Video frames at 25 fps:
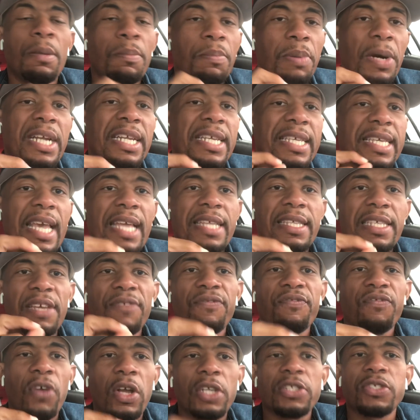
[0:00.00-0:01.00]
But he can
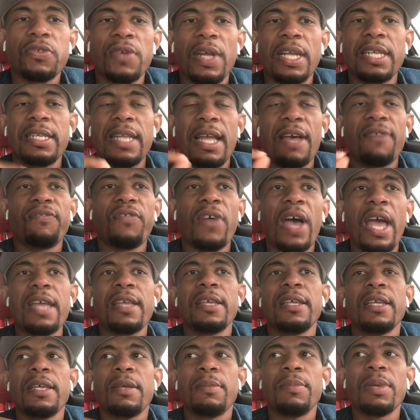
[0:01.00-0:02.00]
get frustrated in that
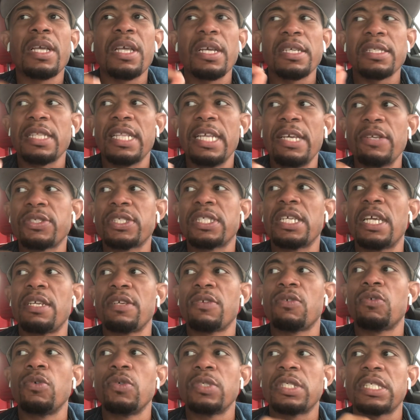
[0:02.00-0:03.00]
fight because Leo
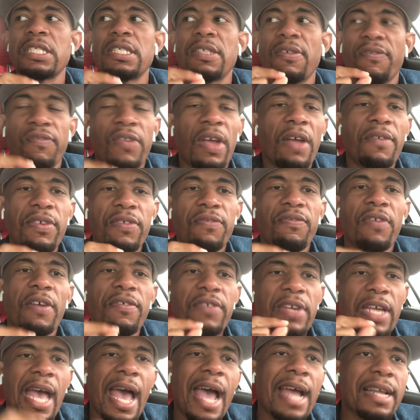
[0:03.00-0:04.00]
Santa Cruz is a very,
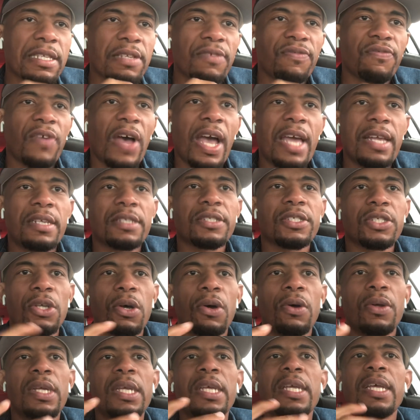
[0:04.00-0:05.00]
very active fighter.
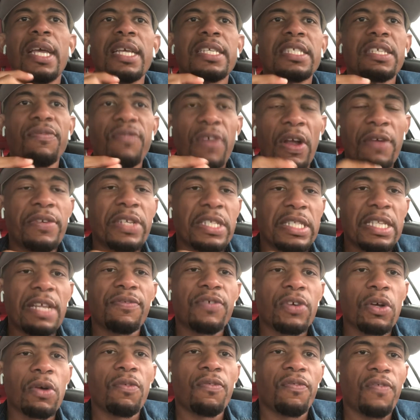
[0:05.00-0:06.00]
So it's a very
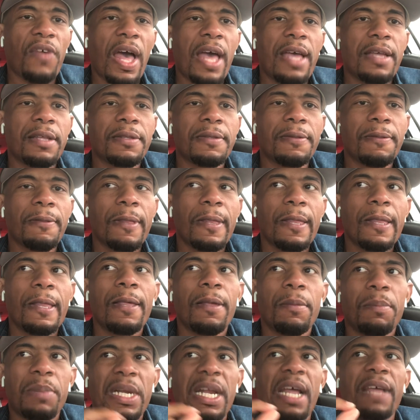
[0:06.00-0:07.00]
difficult fight.
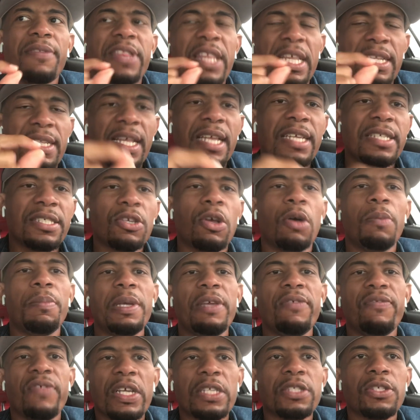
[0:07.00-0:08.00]
But I think that he's going to
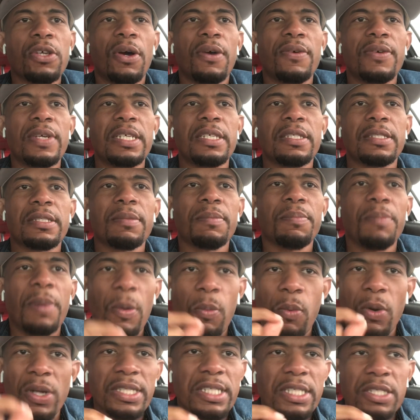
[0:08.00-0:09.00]
be victorious.
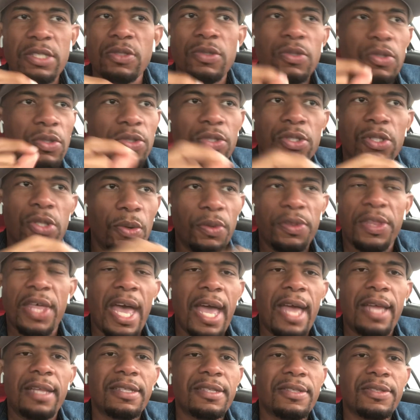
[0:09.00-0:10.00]
But once you do
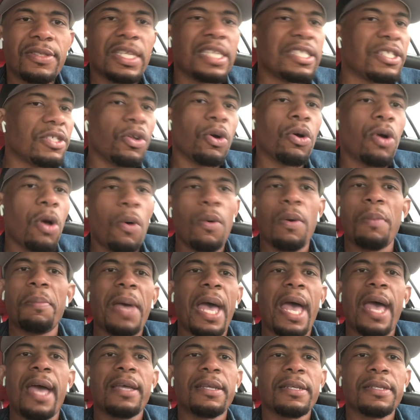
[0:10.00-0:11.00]
that, there's no going
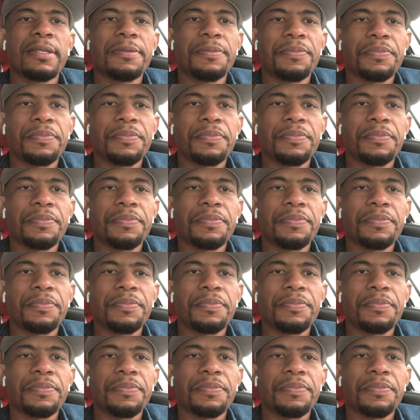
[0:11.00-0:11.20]
back.